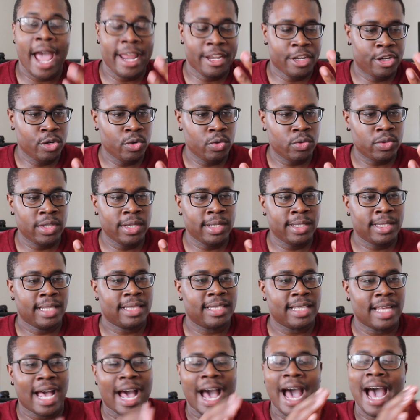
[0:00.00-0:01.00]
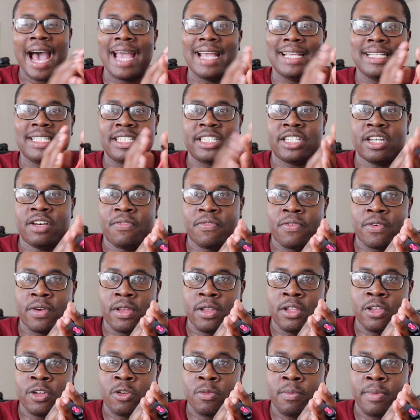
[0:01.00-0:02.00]
I do think that the highs suffer a
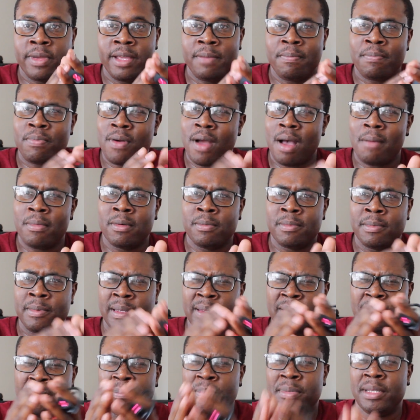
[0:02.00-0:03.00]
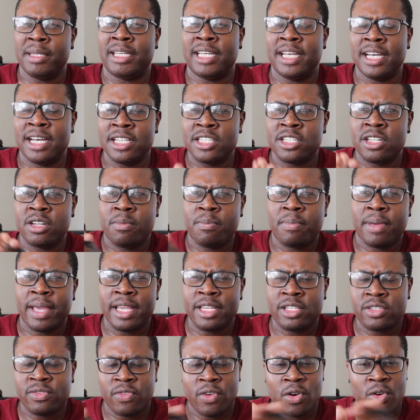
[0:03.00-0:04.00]
little bit, probably because of the
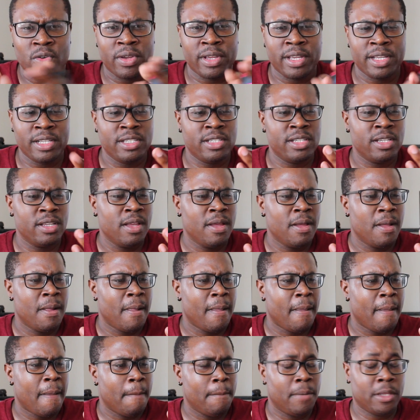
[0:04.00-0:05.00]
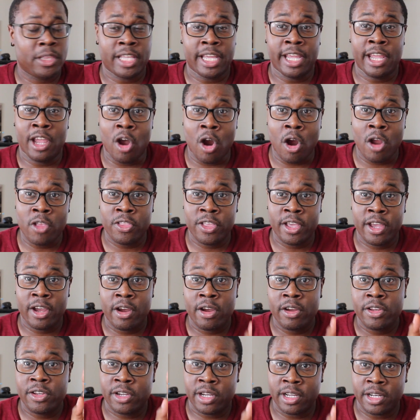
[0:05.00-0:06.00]
bass focus, but they are
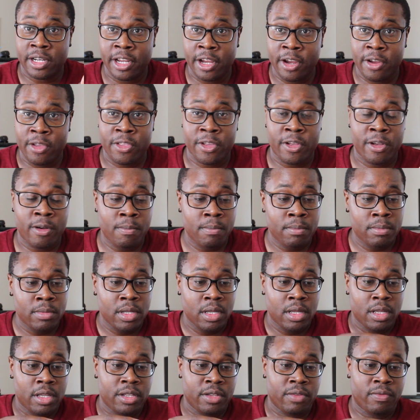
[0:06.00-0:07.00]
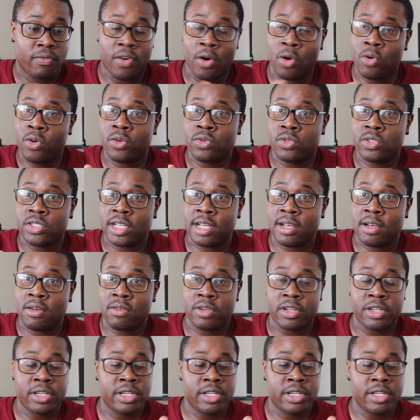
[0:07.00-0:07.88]
there, you can hear them. Vocals sound